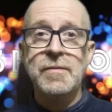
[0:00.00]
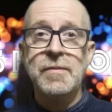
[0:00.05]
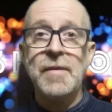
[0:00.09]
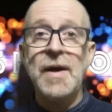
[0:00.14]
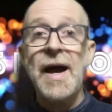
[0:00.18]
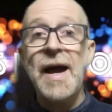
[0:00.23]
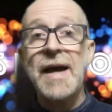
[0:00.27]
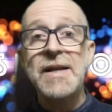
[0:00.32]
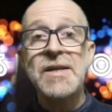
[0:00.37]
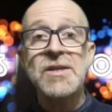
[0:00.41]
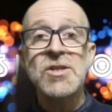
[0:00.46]

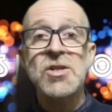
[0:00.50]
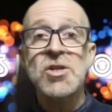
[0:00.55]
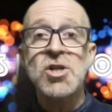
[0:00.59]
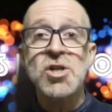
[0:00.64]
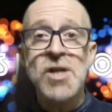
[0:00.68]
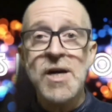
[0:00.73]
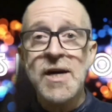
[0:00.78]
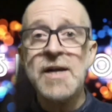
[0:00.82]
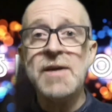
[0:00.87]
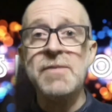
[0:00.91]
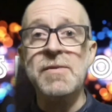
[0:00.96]
And it's a
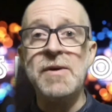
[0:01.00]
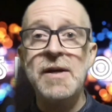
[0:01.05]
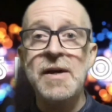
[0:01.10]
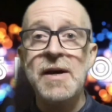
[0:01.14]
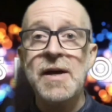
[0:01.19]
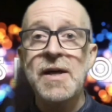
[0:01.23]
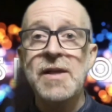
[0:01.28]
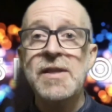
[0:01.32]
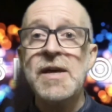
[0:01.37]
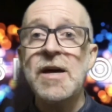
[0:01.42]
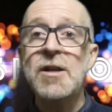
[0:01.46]
shame.
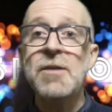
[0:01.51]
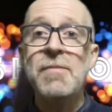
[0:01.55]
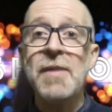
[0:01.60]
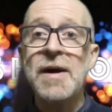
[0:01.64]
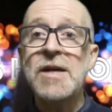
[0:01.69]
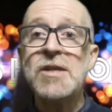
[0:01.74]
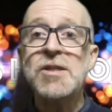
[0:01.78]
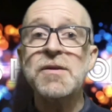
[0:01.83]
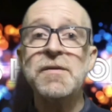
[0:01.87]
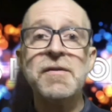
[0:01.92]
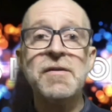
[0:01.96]
The
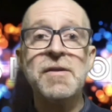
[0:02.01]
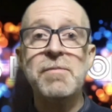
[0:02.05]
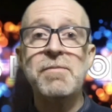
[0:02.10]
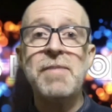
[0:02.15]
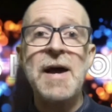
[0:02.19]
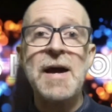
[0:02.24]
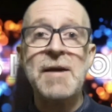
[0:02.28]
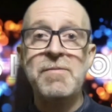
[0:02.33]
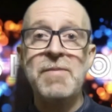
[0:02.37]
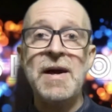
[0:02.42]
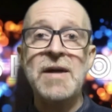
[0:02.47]
animation for the
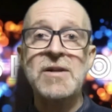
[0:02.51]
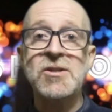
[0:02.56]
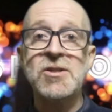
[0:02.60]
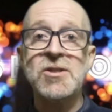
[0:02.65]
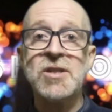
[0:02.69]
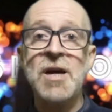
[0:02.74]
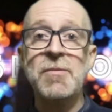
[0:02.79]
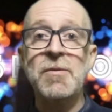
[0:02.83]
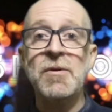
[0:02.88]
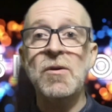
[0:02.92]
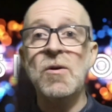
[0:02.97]
Bad Batch has
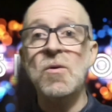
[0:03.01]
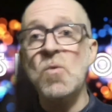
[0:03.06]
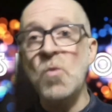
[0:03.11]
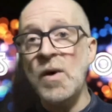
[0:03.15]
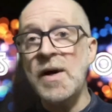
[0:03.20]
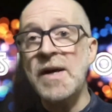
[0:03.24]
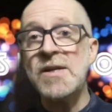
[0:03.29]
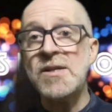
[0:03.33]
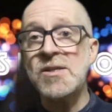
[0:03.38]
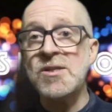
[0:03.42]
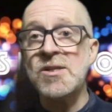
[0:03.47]
come a long
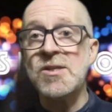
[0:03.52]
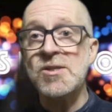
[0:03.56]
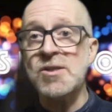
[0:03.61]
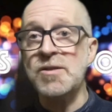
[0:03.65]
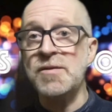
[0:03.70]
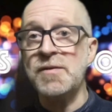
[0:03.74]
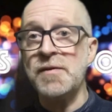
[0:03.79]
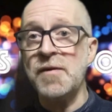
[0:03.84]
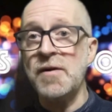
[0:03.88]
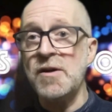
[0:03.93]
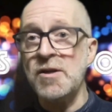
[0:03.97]
way since
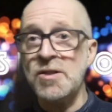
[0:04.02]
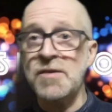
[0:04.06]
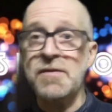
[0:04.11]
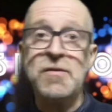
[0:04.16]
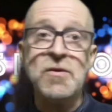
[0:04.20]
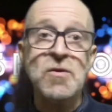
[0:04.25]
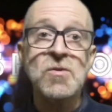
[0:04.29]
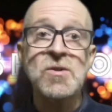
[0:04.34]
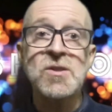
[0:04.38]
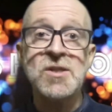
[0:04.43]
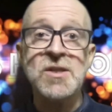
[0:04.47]
the first
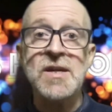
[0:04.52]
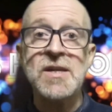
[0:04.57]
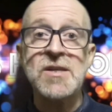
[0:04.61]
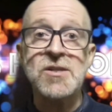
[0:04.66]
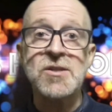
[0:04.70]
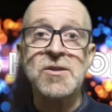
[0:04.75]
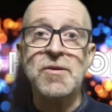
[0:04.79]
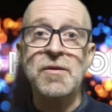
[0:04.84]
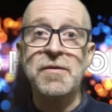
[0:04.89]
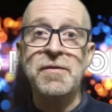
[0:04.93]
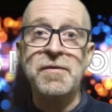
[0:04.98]
few
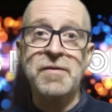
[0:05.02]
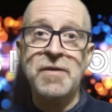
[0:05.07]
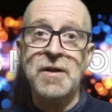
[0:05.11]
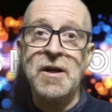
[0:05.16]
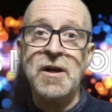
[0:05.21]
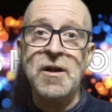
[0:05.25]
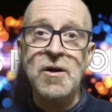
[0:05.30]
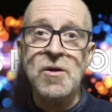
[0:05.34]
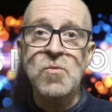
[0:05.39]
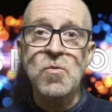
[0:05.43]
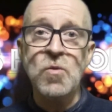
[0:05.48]
seasons of the
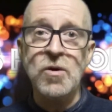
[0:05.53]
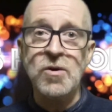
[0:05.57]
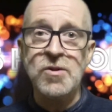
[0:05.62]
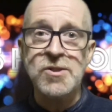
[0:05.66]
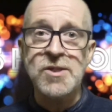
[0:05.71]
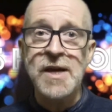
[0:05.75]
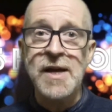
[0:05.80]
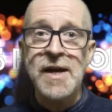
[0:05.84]
Clone Wars,